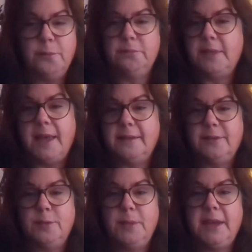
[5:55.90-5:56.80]
That
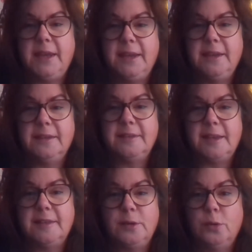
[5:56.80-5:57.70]
to me
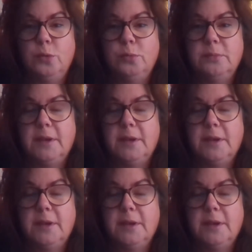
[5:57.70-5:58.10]
says it all.